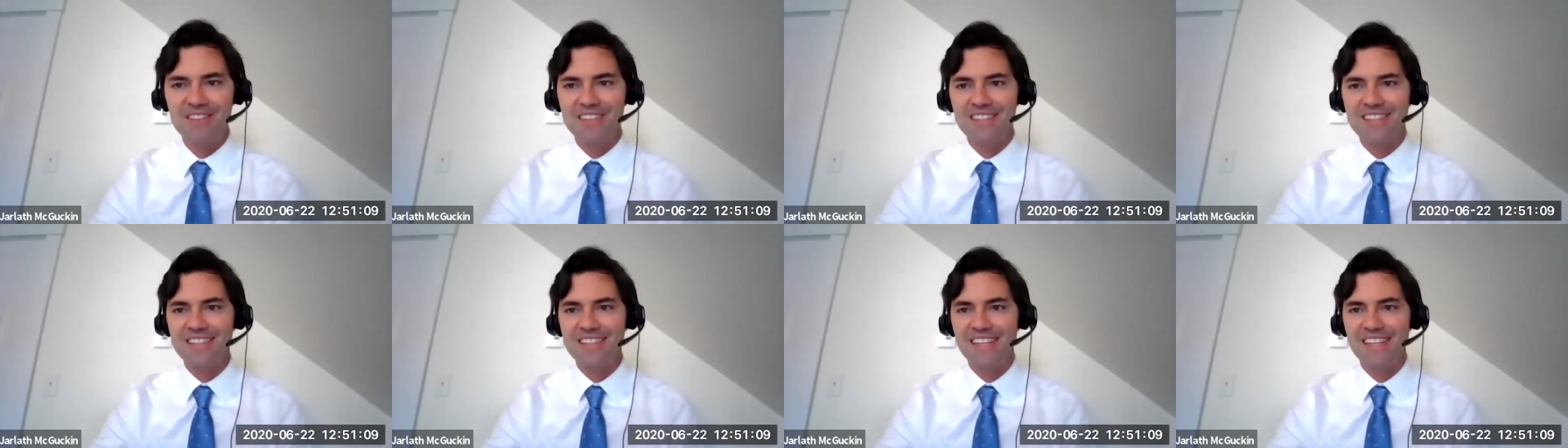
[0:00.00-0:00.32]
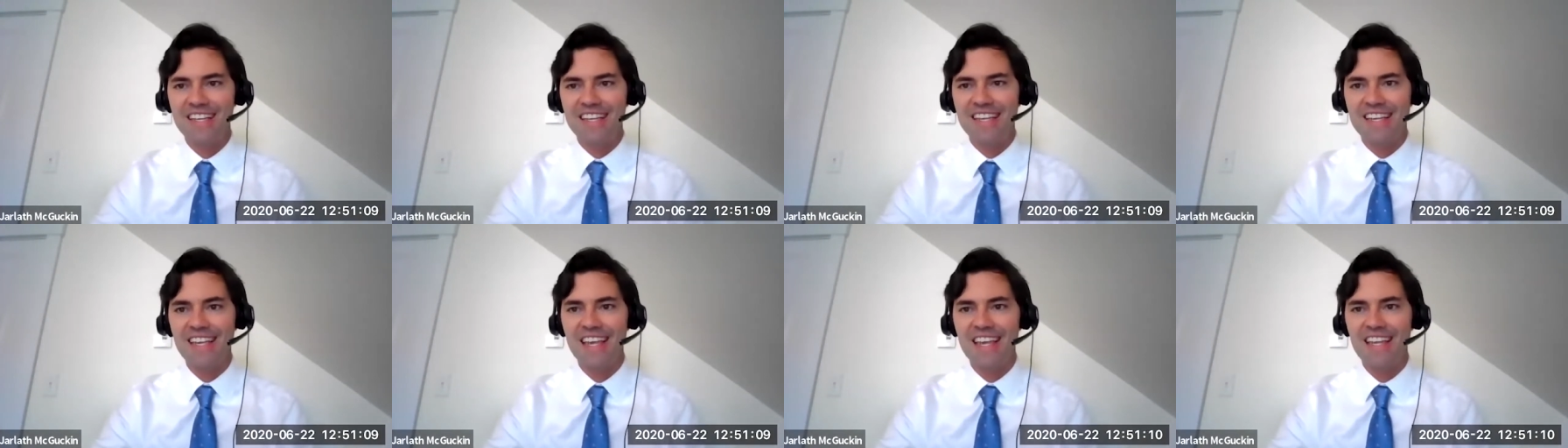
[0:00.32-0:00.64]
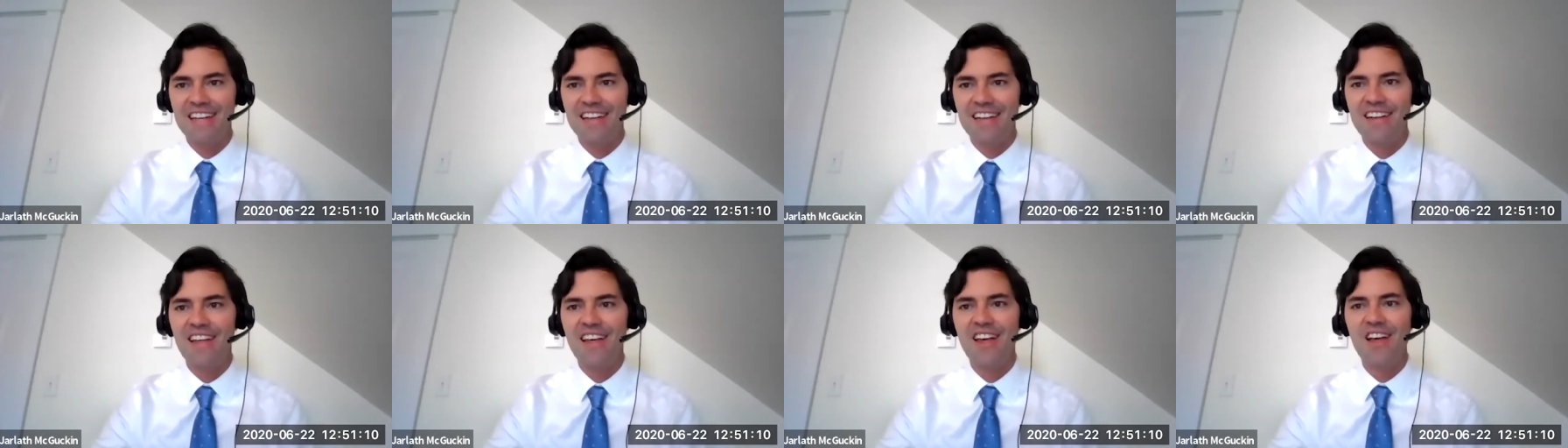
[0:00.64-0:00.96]
just letting
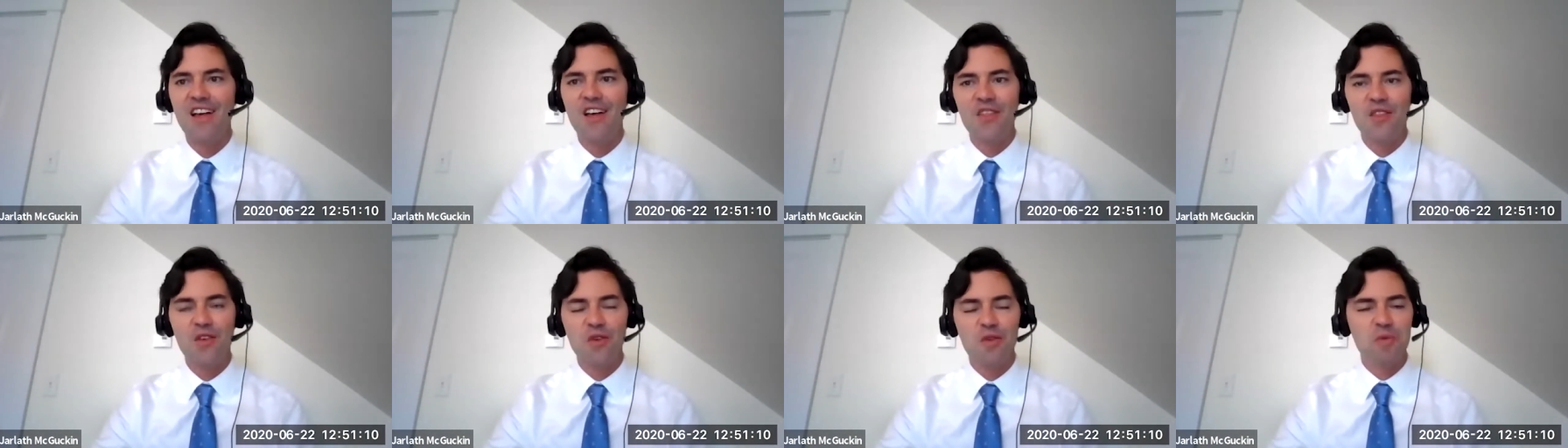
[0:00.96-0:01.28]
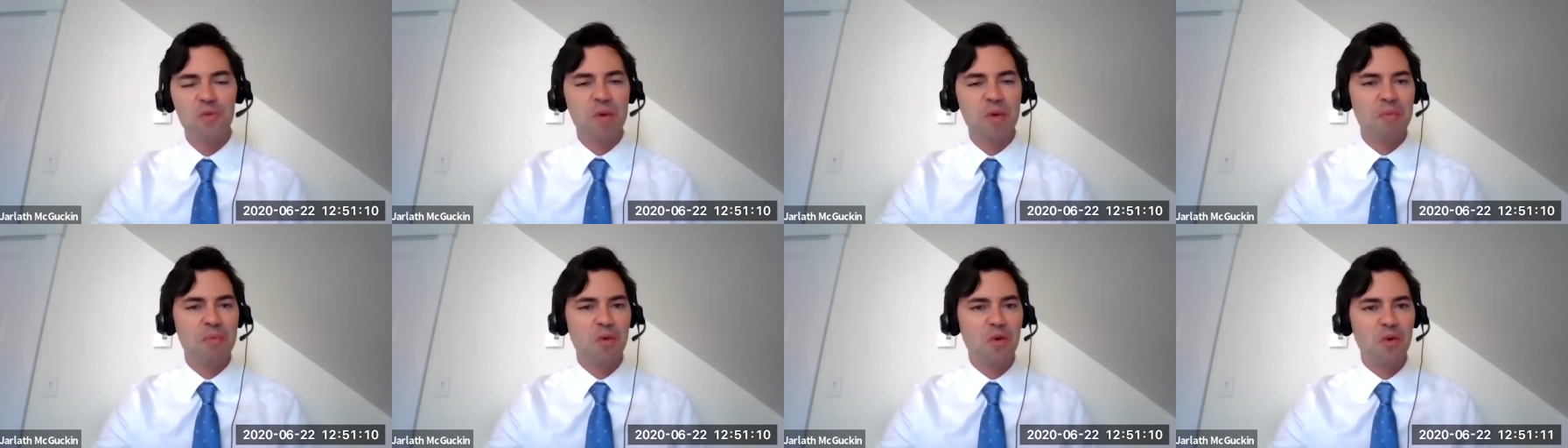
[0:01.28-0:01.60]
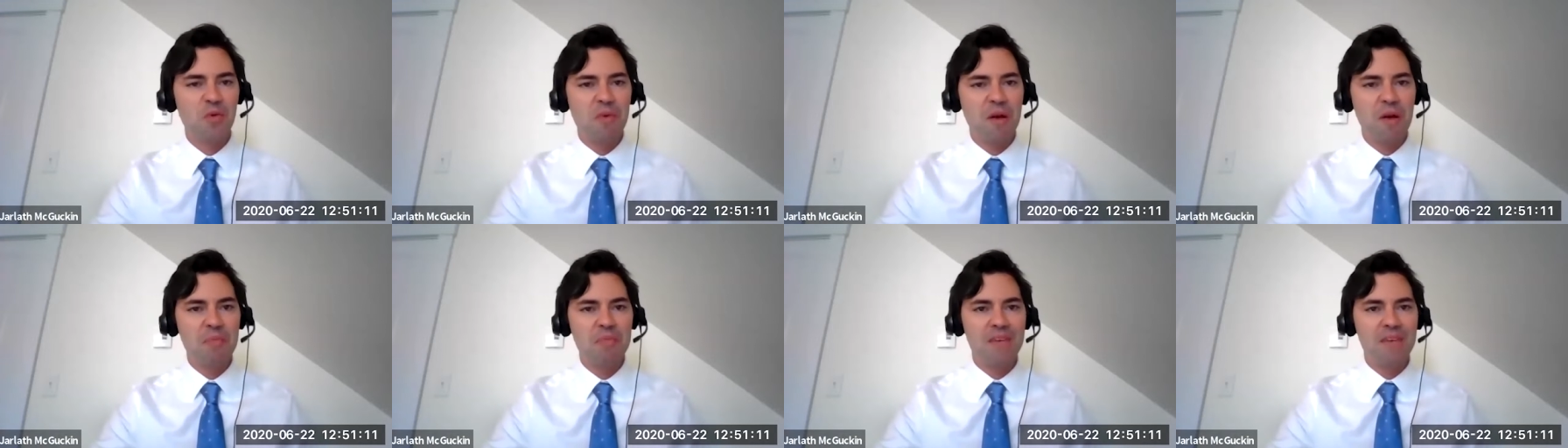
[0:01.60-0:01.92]
in those people
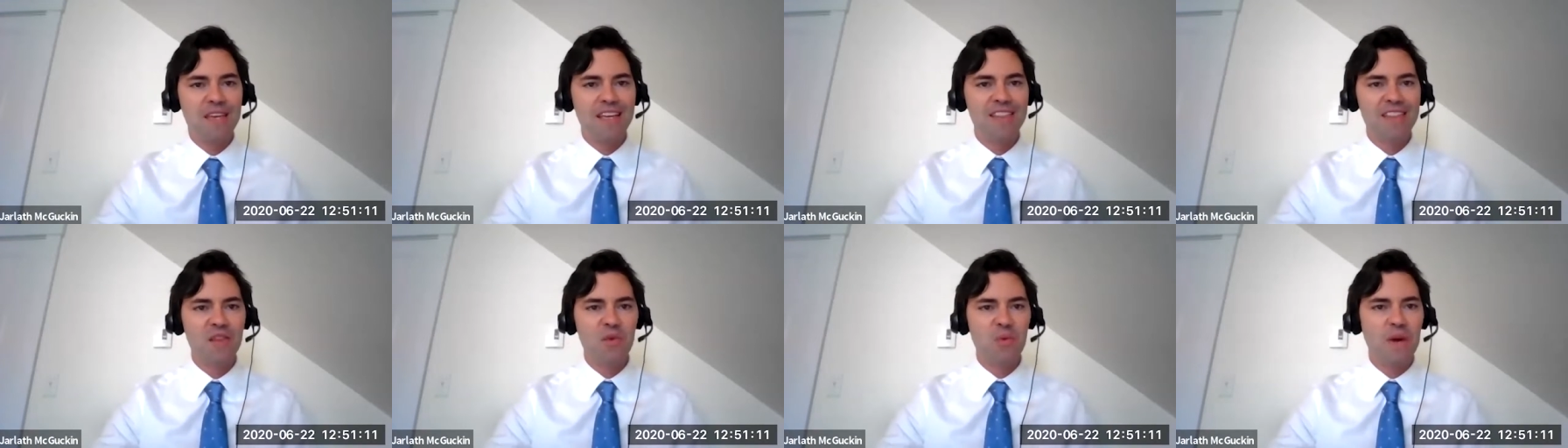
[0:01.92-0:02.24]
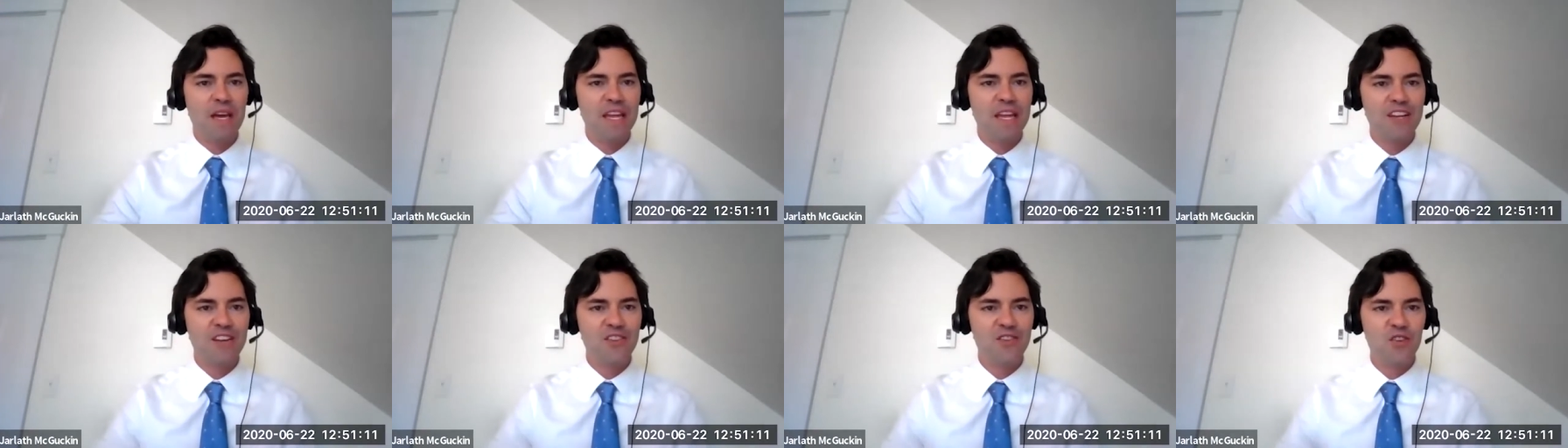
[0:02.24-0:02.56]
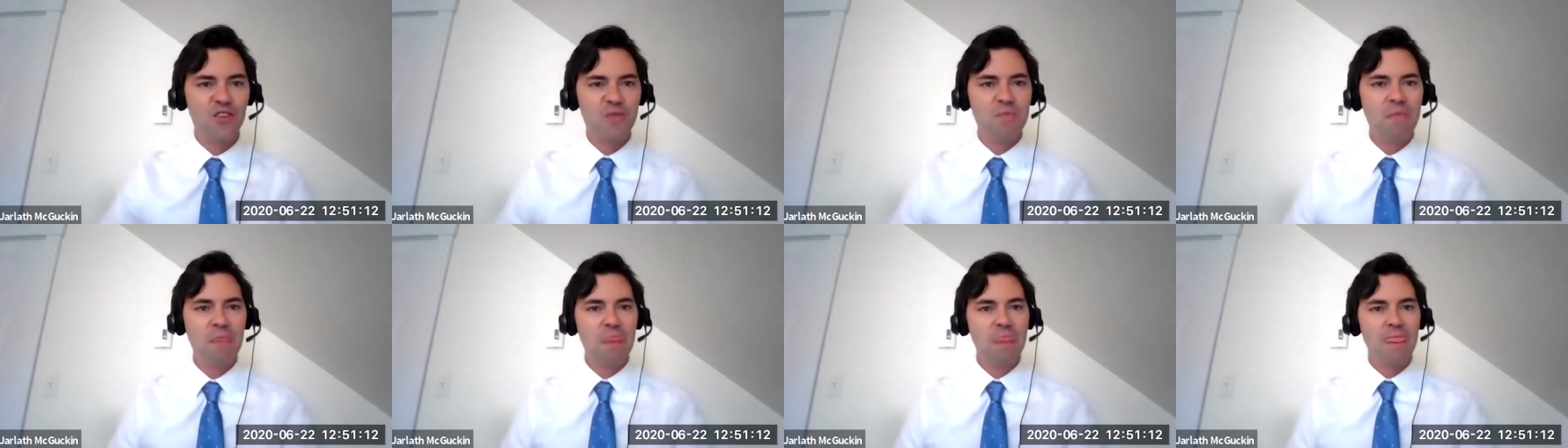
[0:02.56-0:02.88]
who might be in the waiting
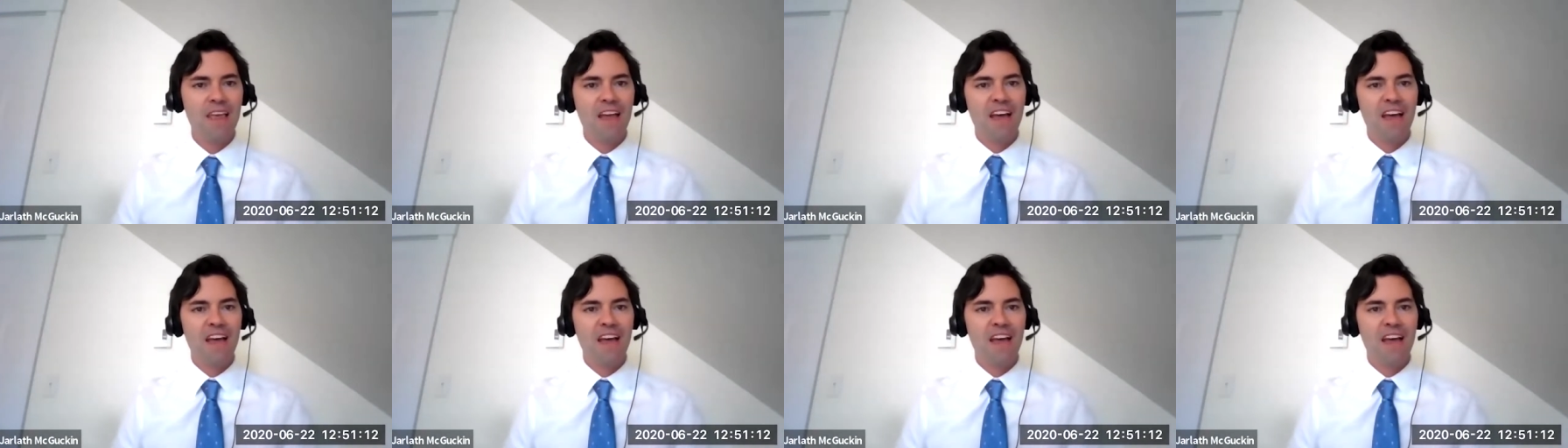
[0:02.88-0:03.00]
room.